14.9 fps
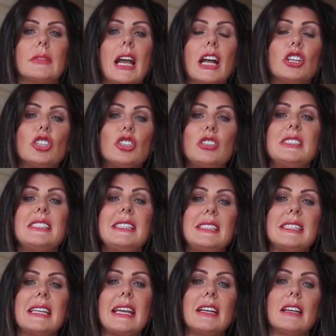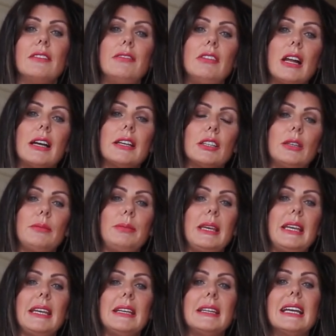A good intake of
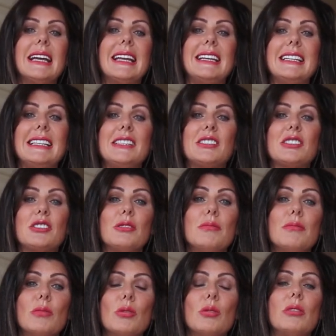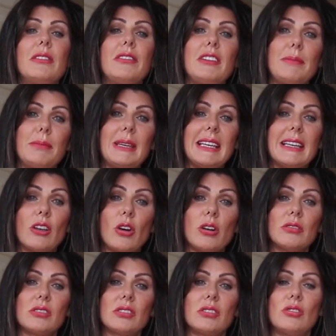lycopene leads to more of it being
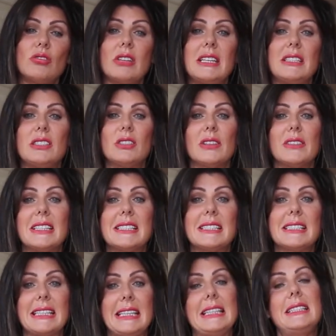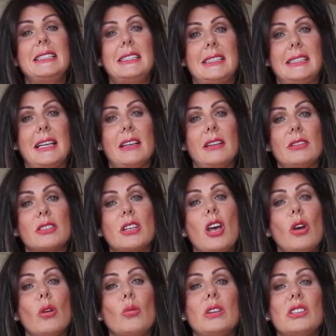concentrated on the skin cells,
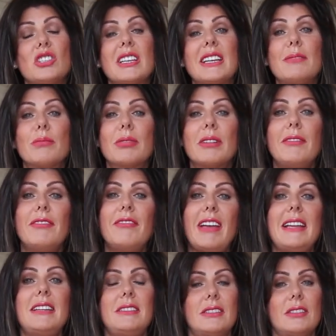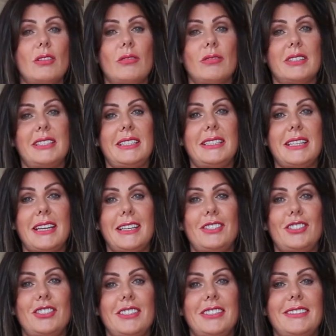which can prevent
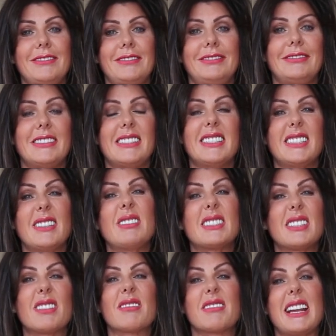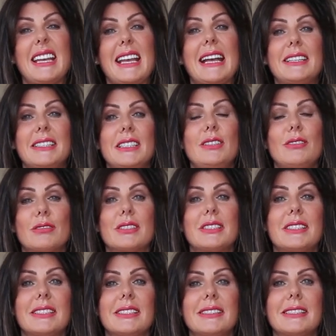oxidation. So it's a great
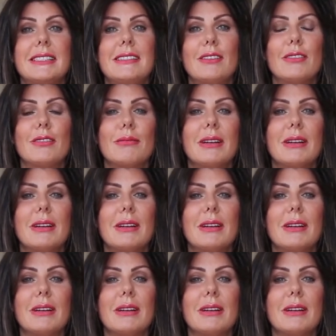antioxidant, in other